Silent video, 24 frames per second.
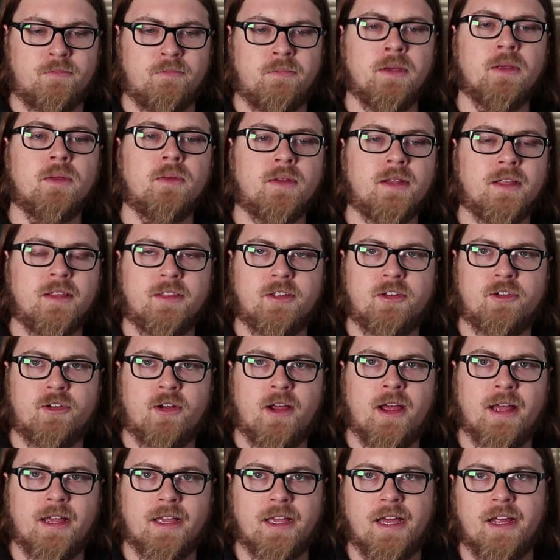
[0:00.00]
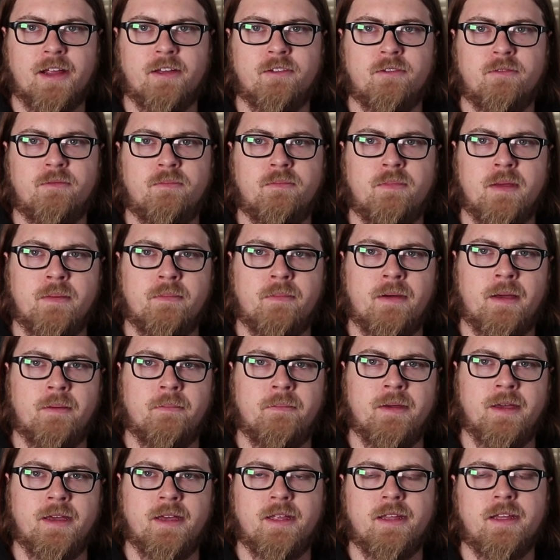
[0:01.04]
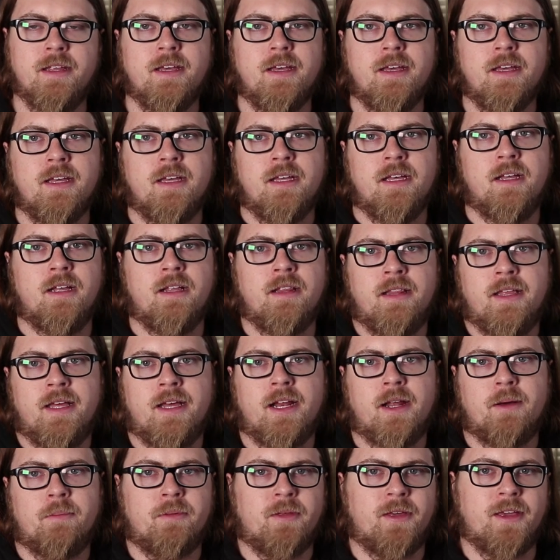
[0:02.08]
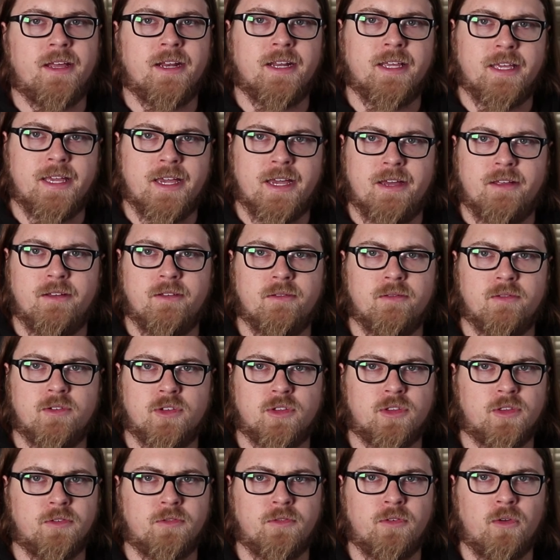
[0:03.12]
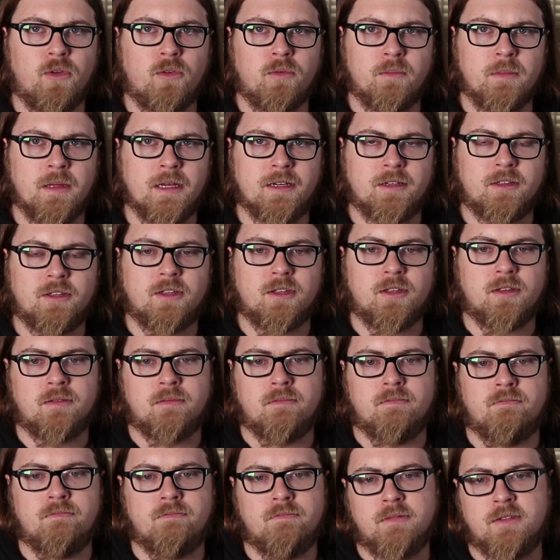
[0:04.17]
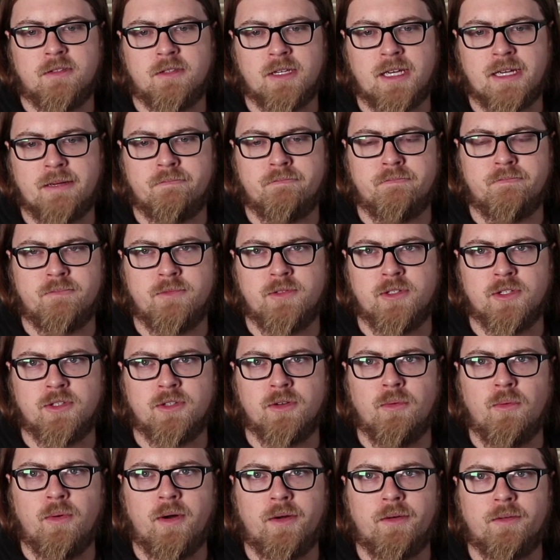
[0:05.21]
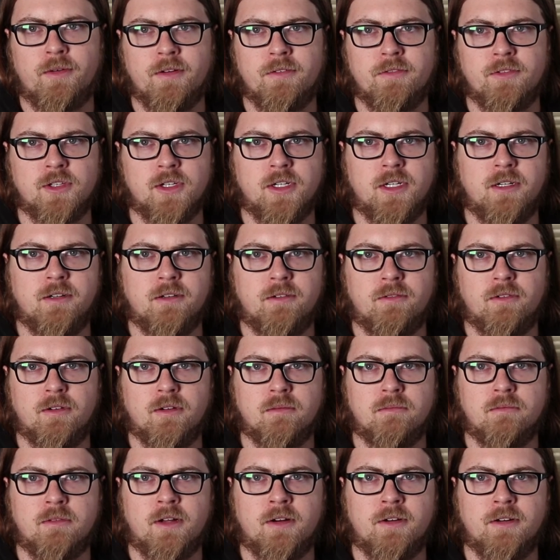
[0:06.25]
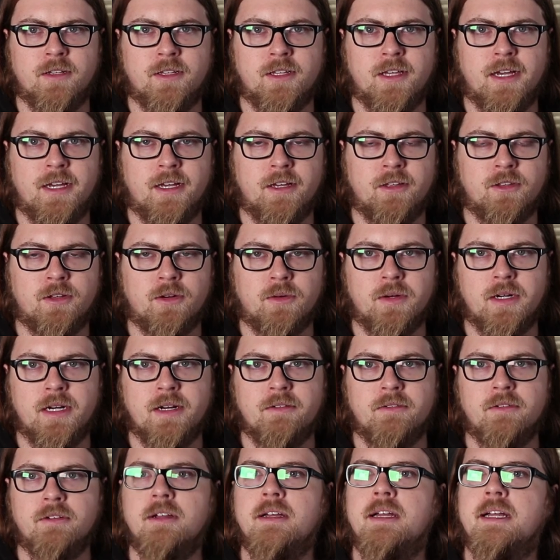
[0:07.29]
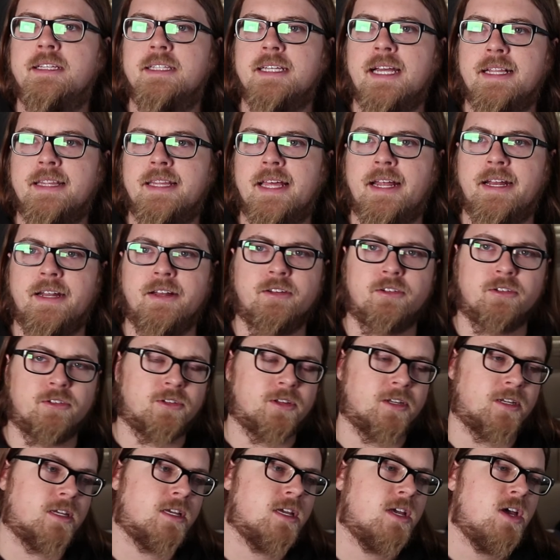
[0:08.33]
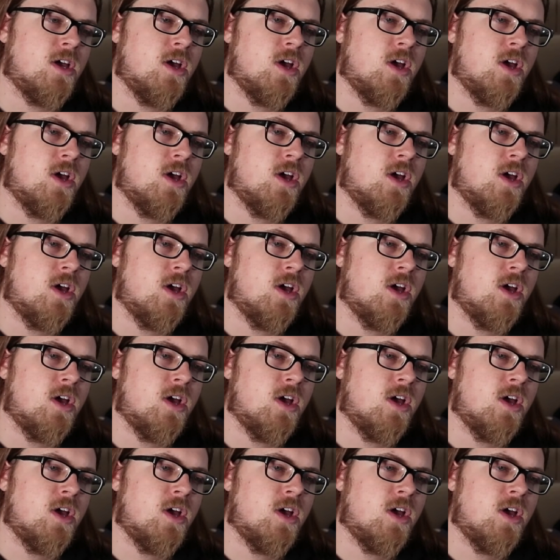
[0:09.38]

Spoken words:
building the track kind of bit by bit, and then I'll play it again, just the full mix. It's just a one riff song for 30 seconds or whatever. It's not that interesting,